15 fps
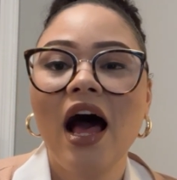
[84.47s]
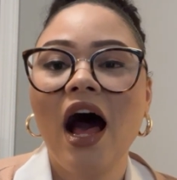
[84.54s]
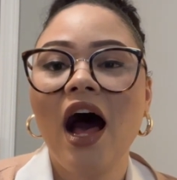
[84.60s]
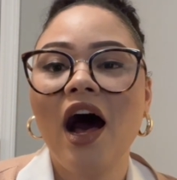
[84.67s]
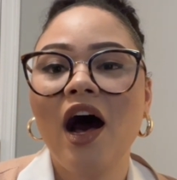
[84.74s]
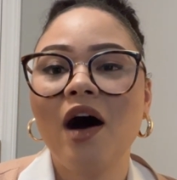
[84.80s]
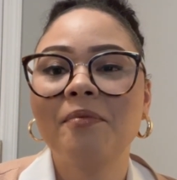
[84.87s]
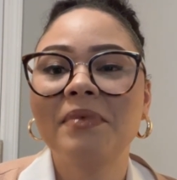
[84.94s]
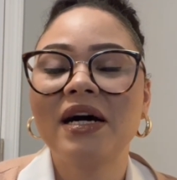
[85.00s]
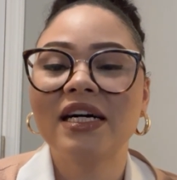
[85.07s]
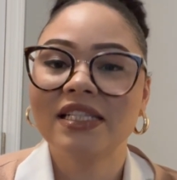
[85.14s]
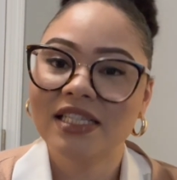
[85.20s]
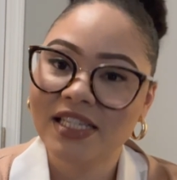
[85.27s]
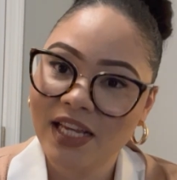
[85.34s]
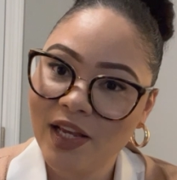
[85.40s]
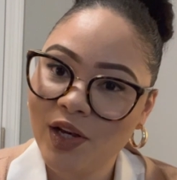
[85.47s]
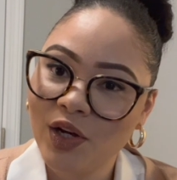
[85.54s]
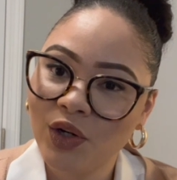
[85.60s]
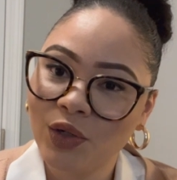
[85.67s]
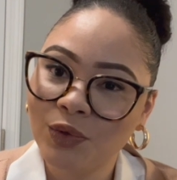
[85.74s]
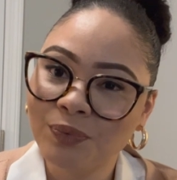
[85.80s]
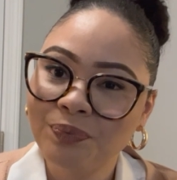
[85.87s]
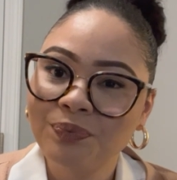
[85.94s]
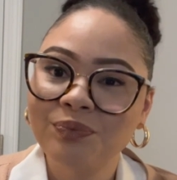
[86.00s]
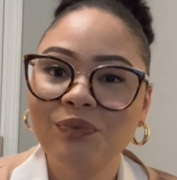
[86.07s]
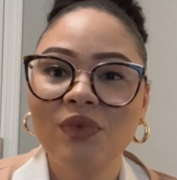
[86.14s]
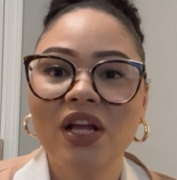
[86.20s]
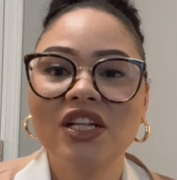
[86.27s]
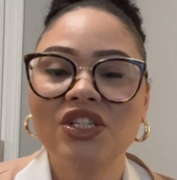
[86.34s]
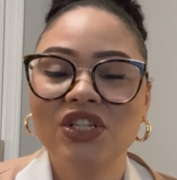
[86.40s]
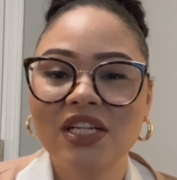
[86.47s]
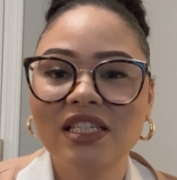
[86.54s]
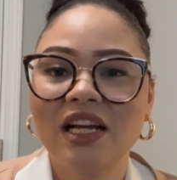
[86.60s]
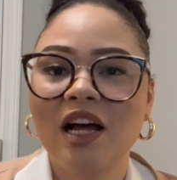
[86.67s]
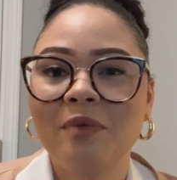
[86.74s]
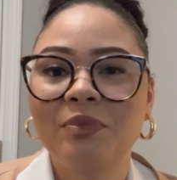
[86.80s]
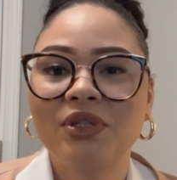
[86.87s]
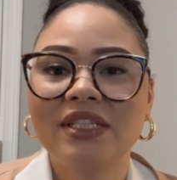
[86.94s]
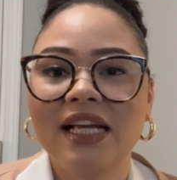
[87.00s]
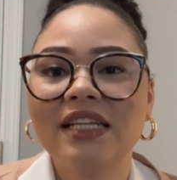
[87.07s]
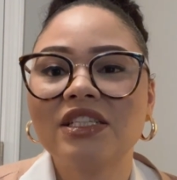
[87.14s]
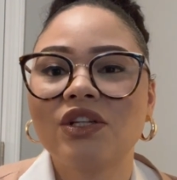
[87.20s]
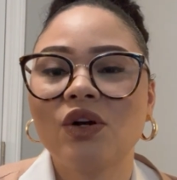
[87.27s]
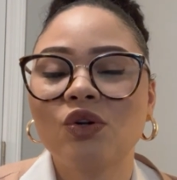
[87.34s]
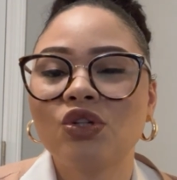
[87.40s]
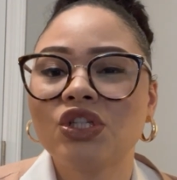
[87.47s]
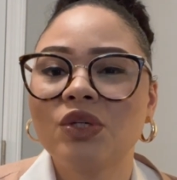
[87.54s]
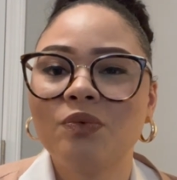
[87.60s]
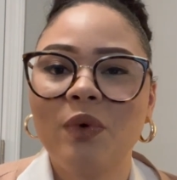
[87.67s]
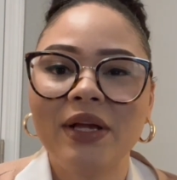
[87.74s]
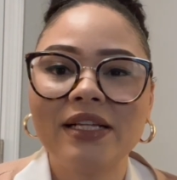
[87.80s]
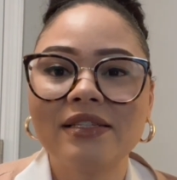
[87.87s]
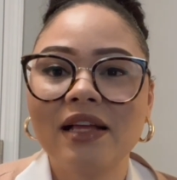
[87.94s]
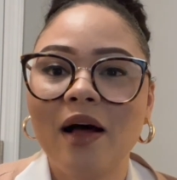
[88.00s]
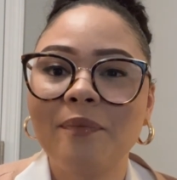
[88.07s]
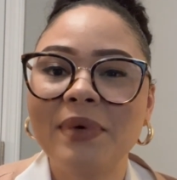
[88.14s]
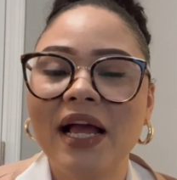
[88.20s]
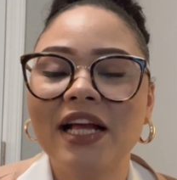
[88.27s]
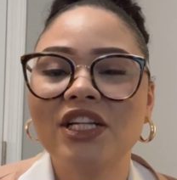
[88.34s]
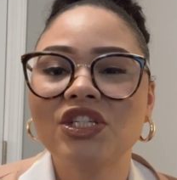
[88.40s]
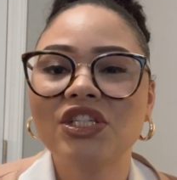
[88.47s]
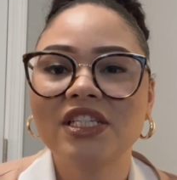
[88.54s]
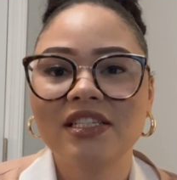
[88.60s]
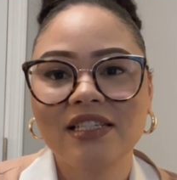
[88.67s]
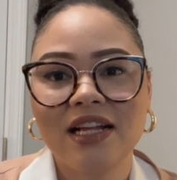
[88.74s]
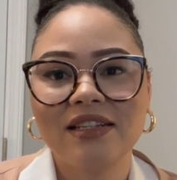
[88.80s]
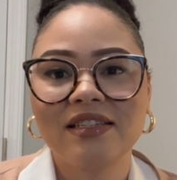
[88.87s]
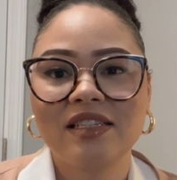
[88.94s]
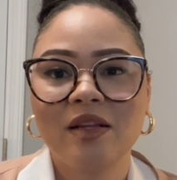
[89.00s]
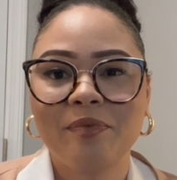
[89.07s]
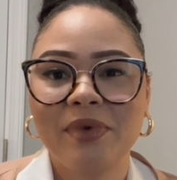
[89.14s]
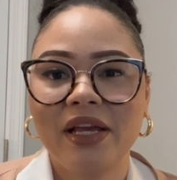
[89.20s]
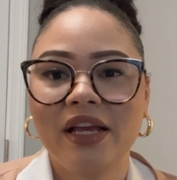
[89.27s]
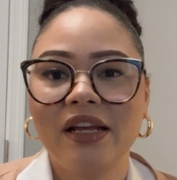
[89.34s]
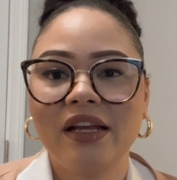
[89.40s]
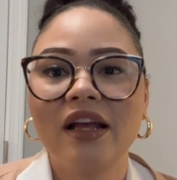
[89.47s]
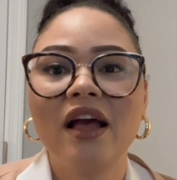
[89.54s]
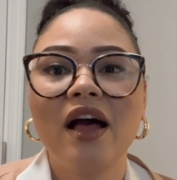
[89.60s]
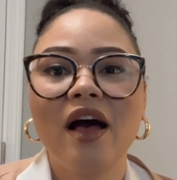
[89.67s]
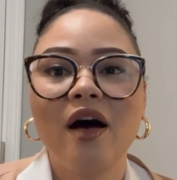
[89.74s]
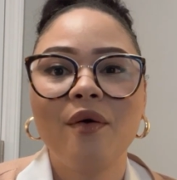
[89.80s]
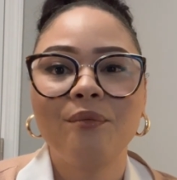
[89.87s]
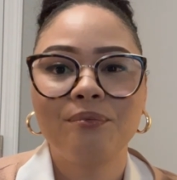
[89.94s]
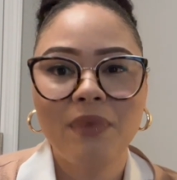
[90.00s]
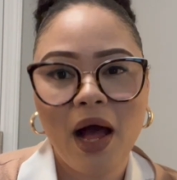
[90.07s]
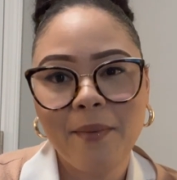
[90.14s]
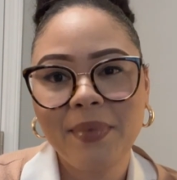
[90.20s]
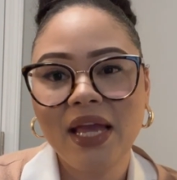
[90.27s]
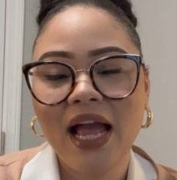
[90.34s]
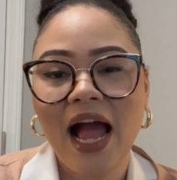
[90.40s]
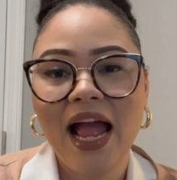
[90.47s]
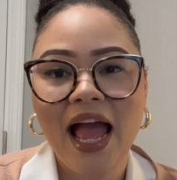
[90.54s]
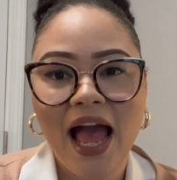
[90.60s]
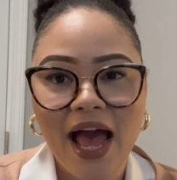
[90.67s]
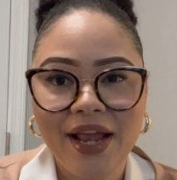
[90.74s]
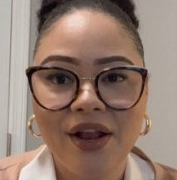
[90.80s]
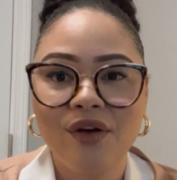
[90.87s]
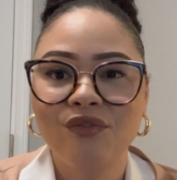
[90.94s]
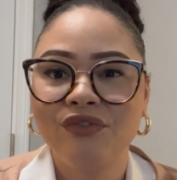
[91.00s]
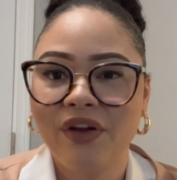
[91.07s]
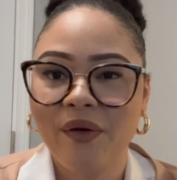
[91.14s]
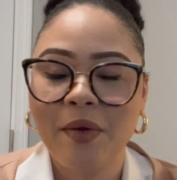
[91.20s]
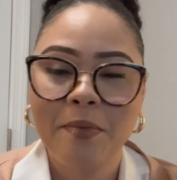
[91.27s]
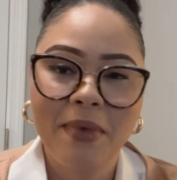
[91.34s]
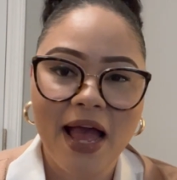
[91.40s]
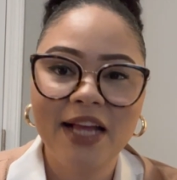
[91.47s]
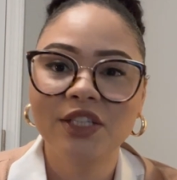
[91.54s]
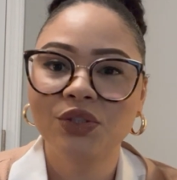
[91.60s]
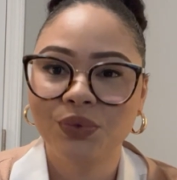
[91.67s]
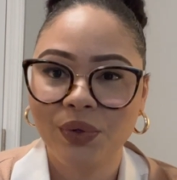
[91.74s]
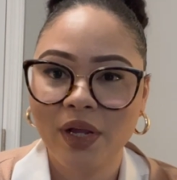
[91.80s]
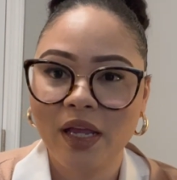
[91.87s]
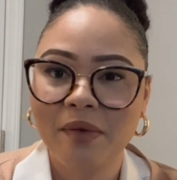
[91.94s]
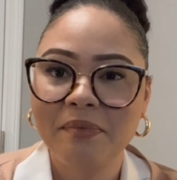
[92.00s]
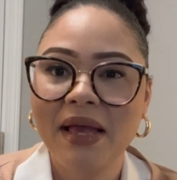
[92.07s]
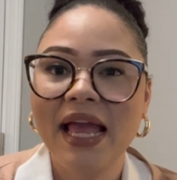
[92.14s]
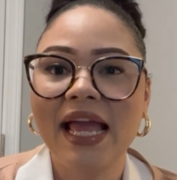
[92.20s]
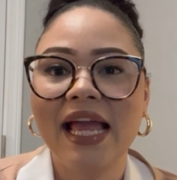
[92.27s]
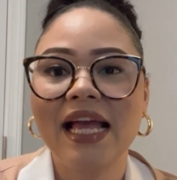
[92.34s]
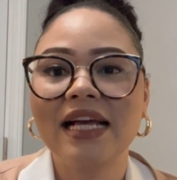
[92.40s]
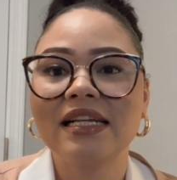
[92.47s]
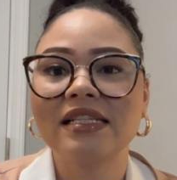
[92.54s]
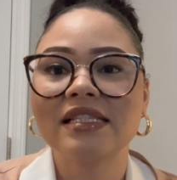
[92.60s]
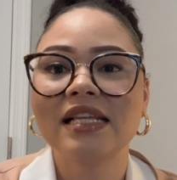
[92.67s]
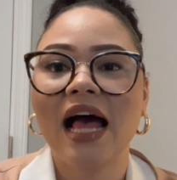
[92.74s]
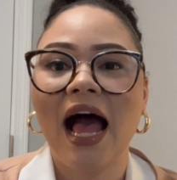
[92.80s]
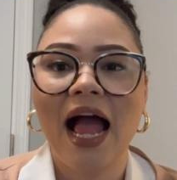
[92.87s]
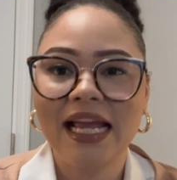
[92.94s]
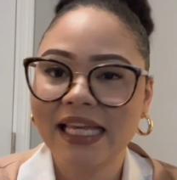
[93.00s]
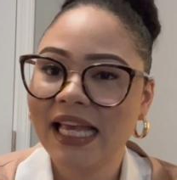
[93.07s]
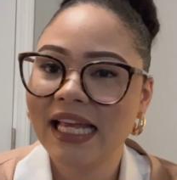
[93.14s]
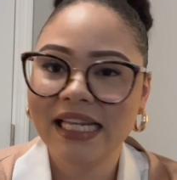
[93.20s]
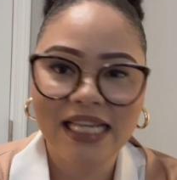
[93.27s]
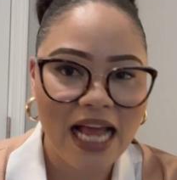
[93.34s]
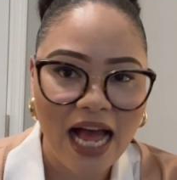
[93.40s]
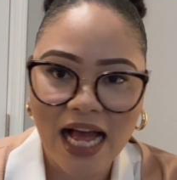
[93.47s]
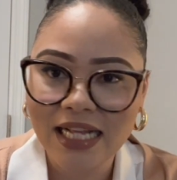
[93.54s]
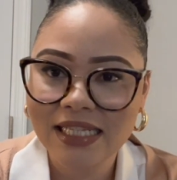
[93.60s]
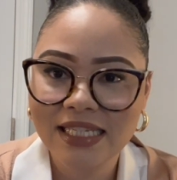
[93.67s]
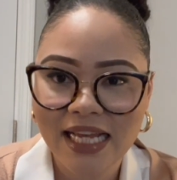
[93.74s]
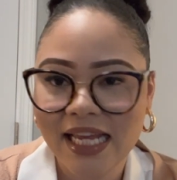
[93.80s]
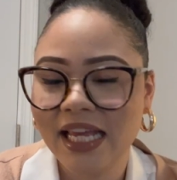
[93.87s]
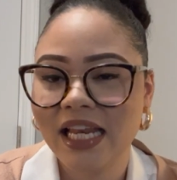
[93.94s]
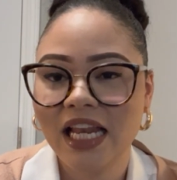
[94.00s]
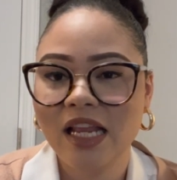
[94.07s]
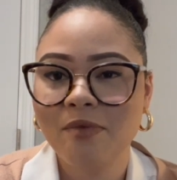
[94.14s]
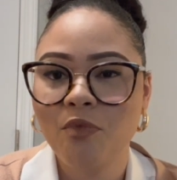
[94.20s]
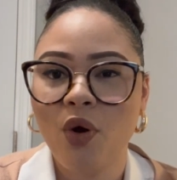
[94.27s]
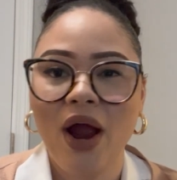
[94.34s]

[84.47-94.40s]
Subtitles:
Until just a couple days ago, she wakes up and she says to me, "Mommy, I had a very bad dream and I cannot take it anymore.